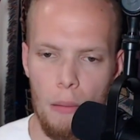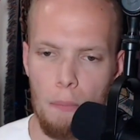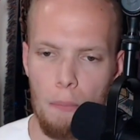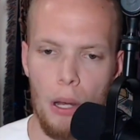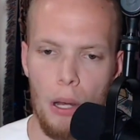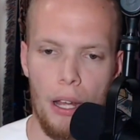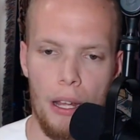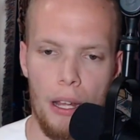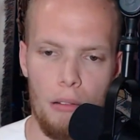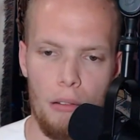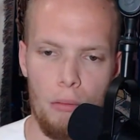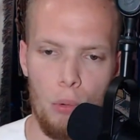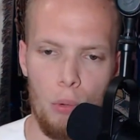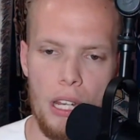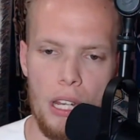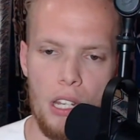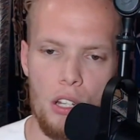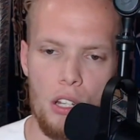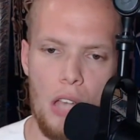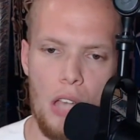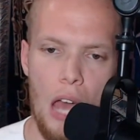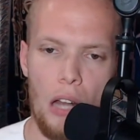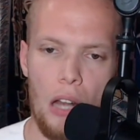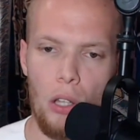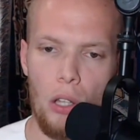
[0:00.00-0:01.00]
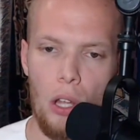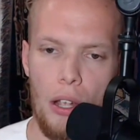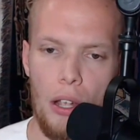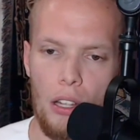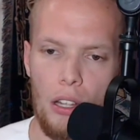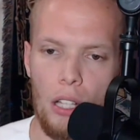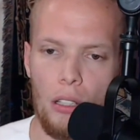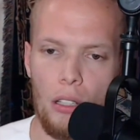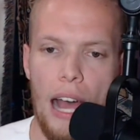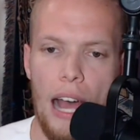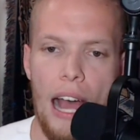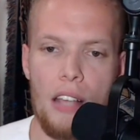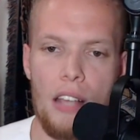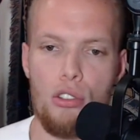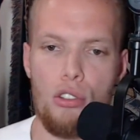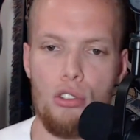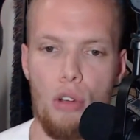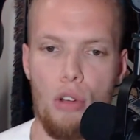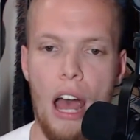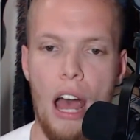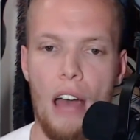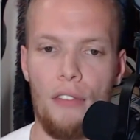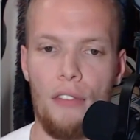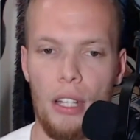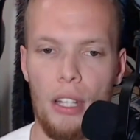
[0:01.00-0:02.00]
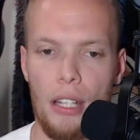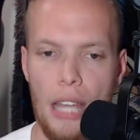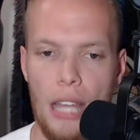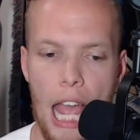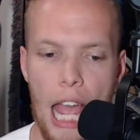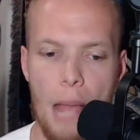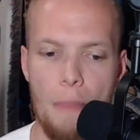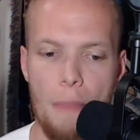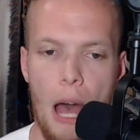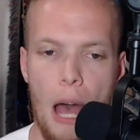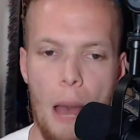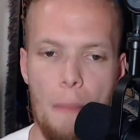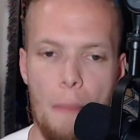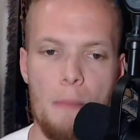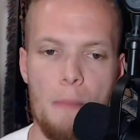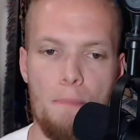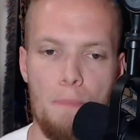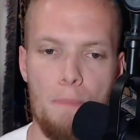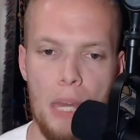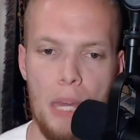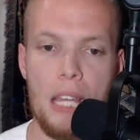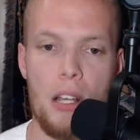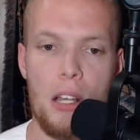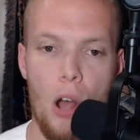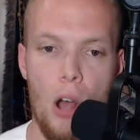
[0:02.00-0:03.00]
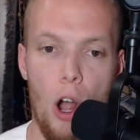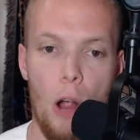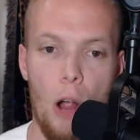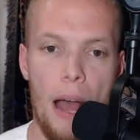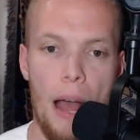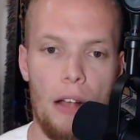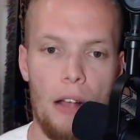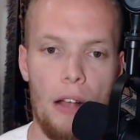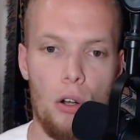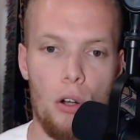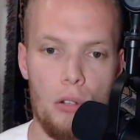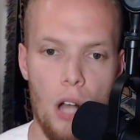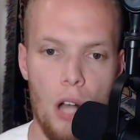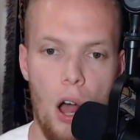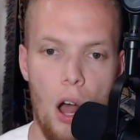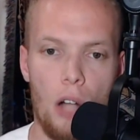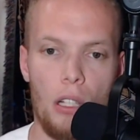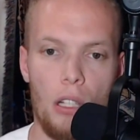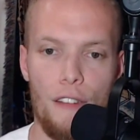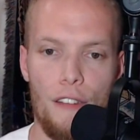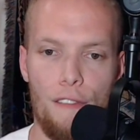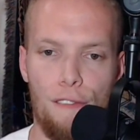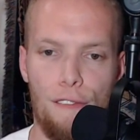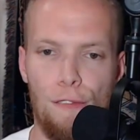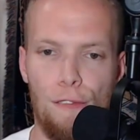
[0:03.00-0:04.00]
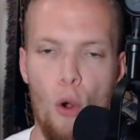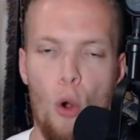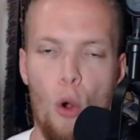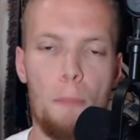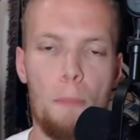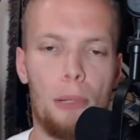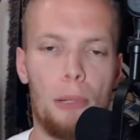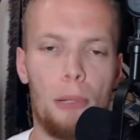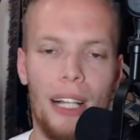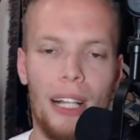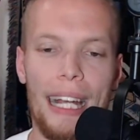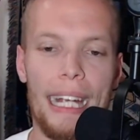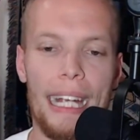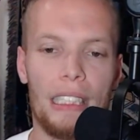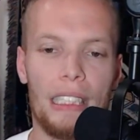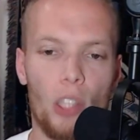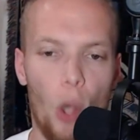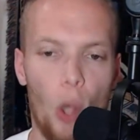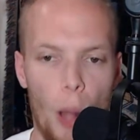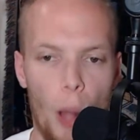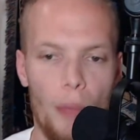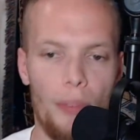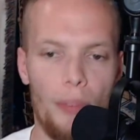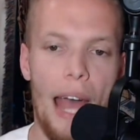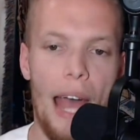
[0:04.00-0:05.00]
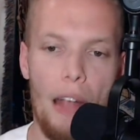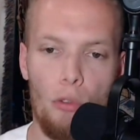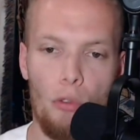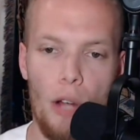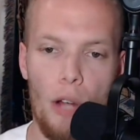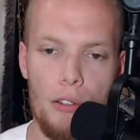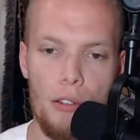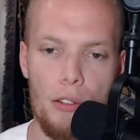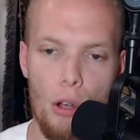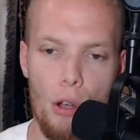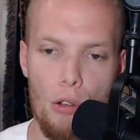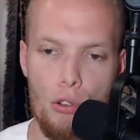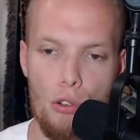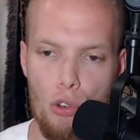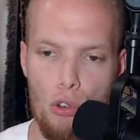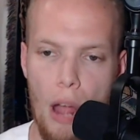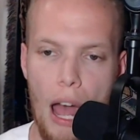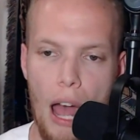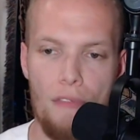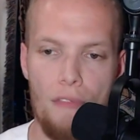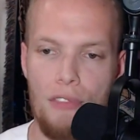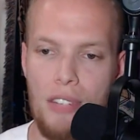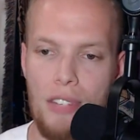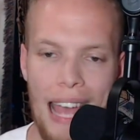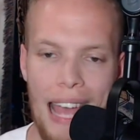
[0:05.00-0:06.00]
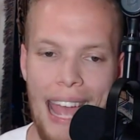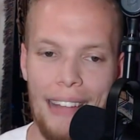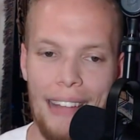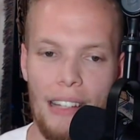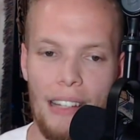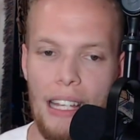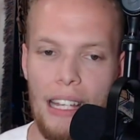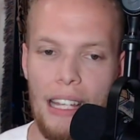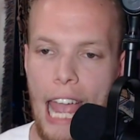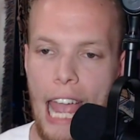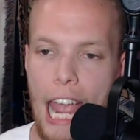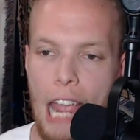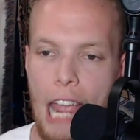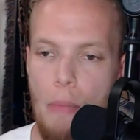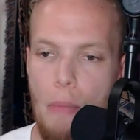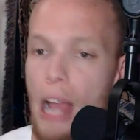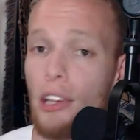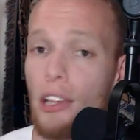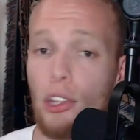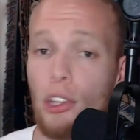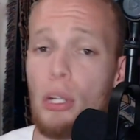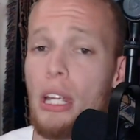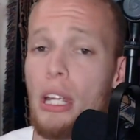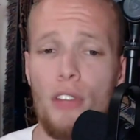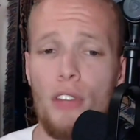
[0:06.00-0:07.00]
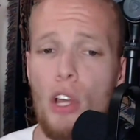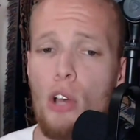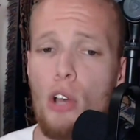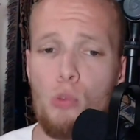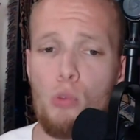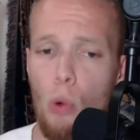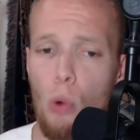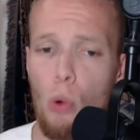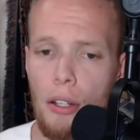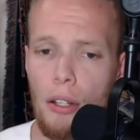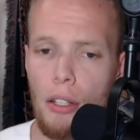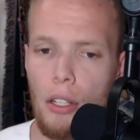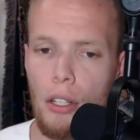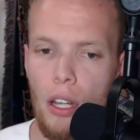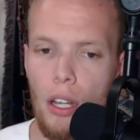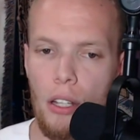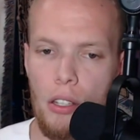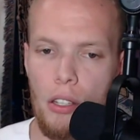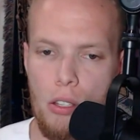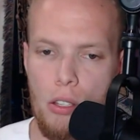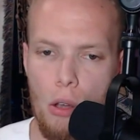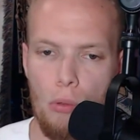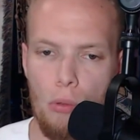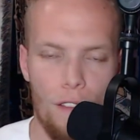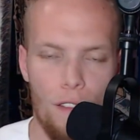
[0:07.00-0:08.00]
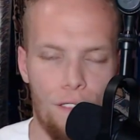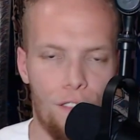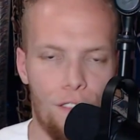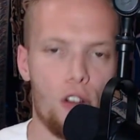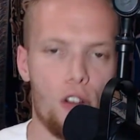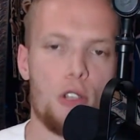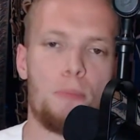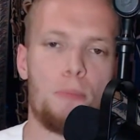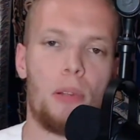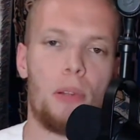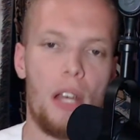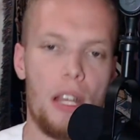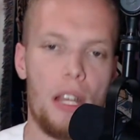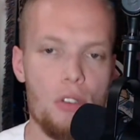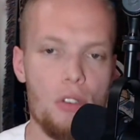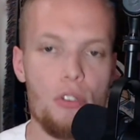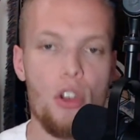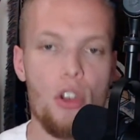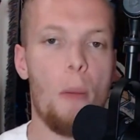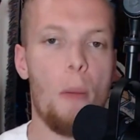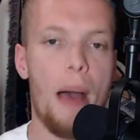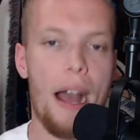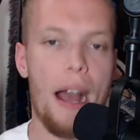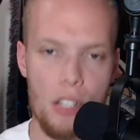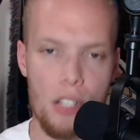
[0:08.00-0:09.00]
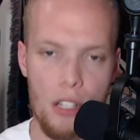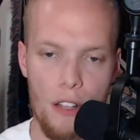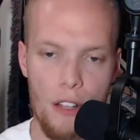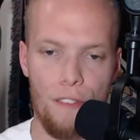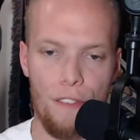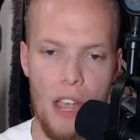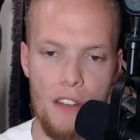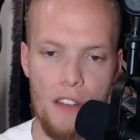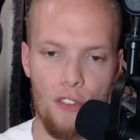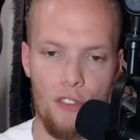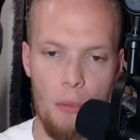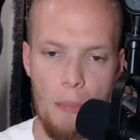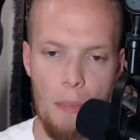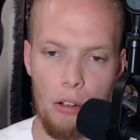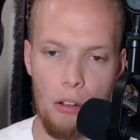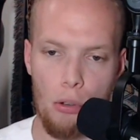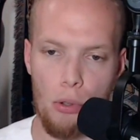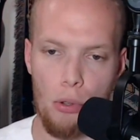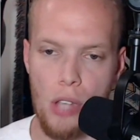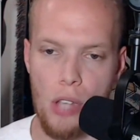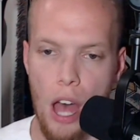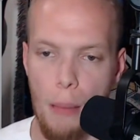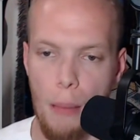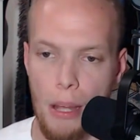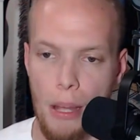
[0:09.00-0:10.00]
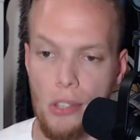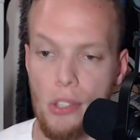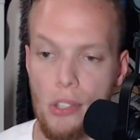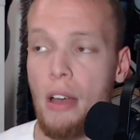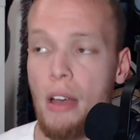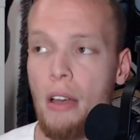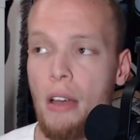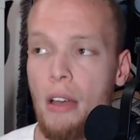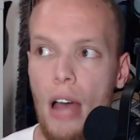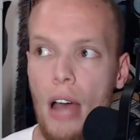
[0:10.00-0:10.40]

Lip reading: But we just got to look at the last drive of the game. I mean, Pete Carmichael calling 4 plays on that red zone drive to end the game, and 3 of those weren't good. So the first play, you go back to the fade from Michael Thomas.